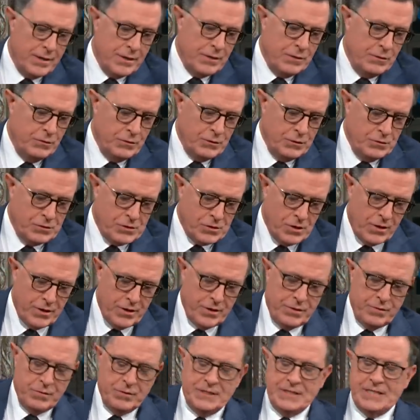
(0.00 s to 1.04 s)
you, you star in a
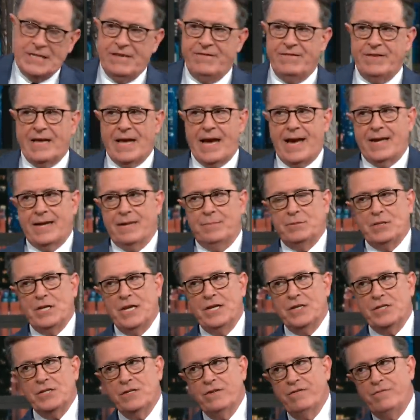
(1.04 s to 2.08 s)
new T V
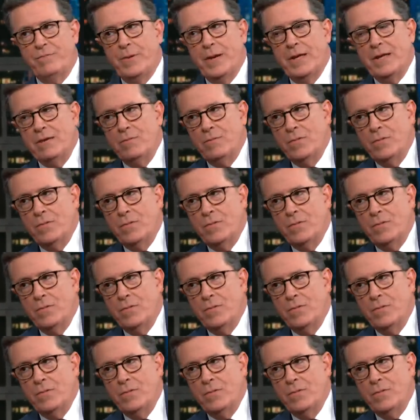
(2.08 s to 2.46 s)
adaptation of Penny